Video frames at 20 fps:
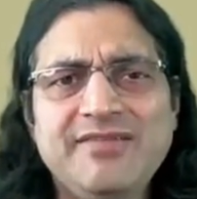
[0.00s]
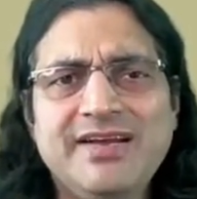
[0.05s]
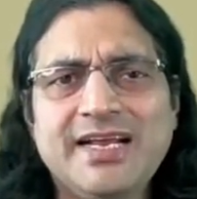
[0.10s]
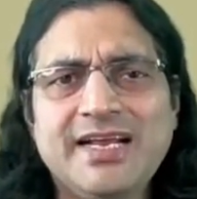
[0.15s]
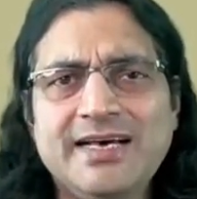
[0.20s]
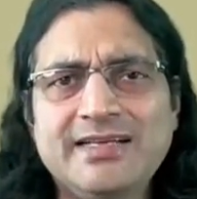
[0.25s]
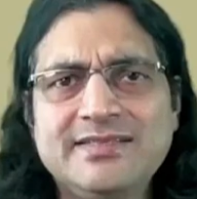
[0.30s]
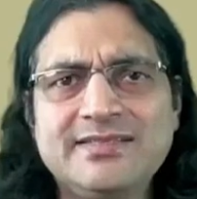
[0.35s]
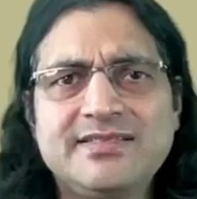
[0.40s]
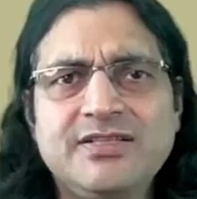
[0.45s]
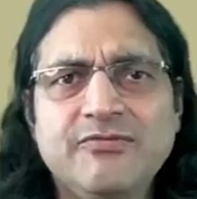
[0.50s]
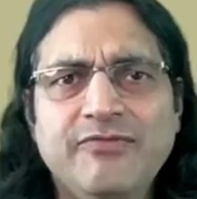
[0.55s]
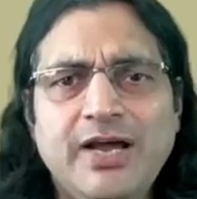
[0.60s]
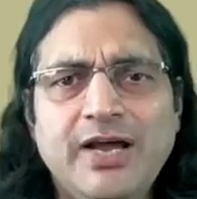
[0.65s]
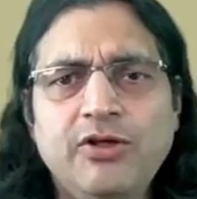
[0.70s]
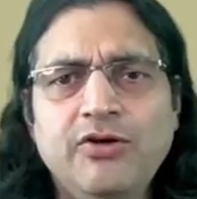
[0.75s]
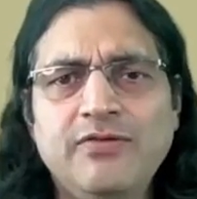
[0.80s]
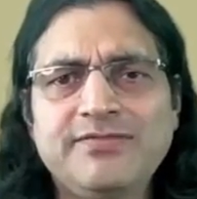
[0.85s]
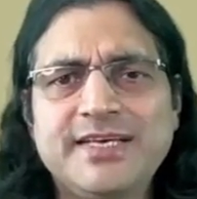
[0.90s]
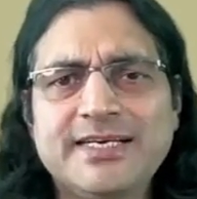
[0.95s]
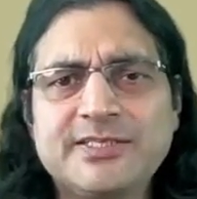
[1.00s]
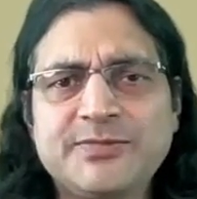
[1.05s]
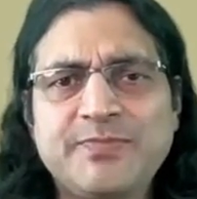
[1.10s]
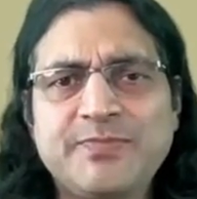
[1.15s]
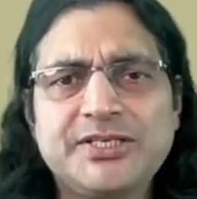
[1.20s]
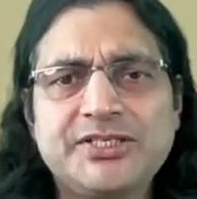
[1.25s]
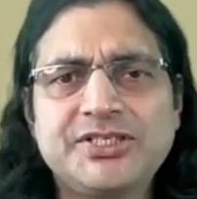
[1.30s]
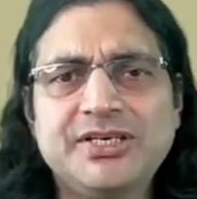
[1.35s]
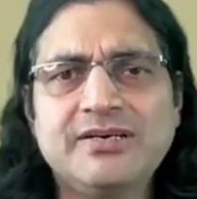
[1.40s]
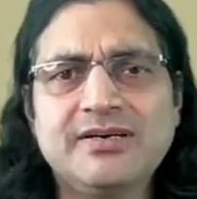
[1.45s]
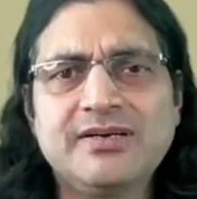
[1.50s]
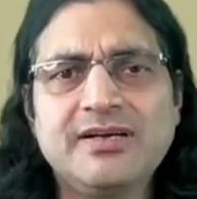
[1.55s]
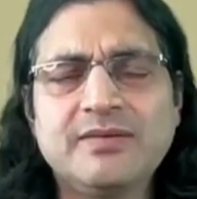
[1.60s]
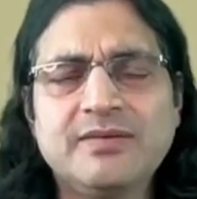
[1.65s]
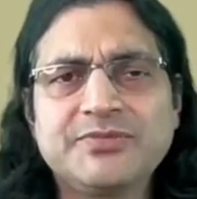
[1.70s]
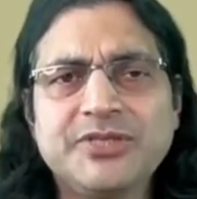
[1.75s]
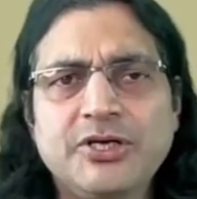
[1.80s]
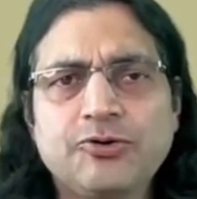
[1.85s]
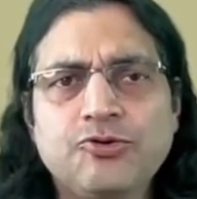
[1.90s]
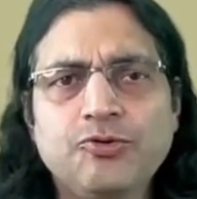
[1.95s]
and hence the value of the expression
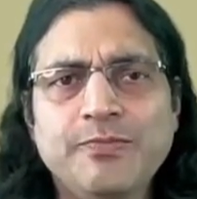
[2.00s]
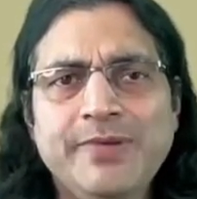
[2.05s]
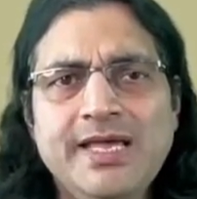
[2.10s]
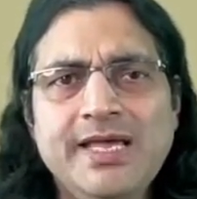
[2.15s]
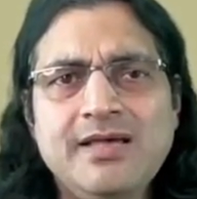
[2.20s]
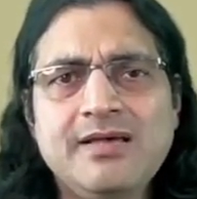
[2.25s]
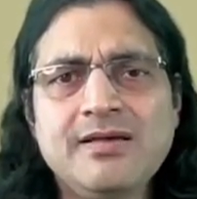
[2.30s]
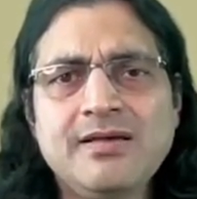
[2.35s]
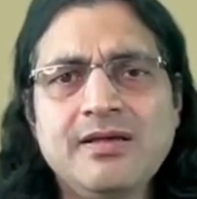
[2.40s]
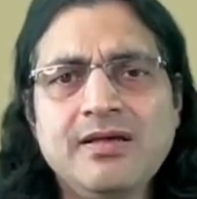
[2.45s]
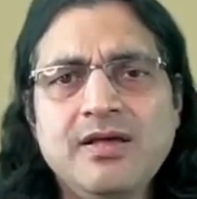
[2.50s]
comes out to be